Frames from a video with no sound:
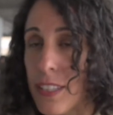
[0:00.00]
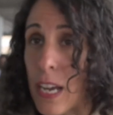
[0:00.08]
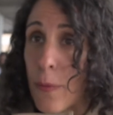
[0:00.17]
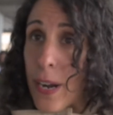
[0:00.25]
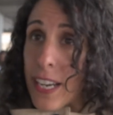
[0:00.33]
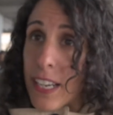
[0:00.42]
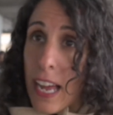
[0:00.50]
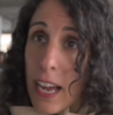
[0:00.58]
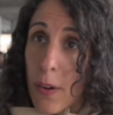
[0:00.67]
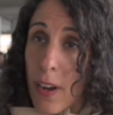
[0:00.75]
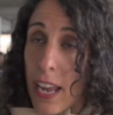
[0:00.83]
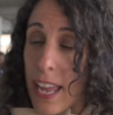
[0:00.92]
Now, right
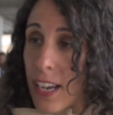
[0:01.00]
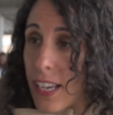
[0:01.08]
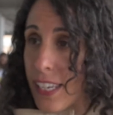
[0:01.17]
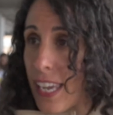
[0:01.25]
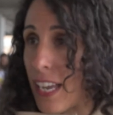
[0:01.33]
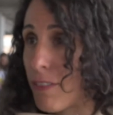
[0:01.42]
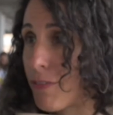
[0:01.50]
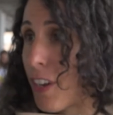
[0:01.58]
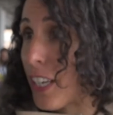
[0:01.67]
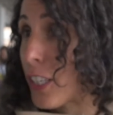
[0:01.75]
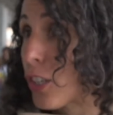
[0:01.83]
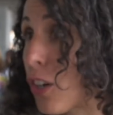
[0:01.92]
now, AI can't
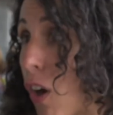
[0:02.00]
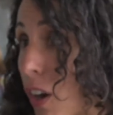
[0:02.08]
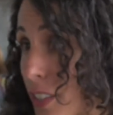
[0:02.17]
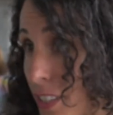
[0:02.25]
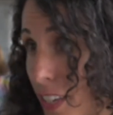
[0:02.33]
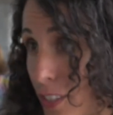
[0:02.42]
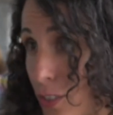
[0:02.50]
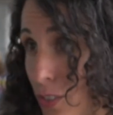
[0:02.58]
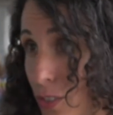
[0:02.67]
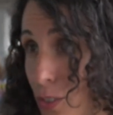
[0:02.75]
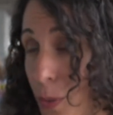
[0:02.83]
find causation,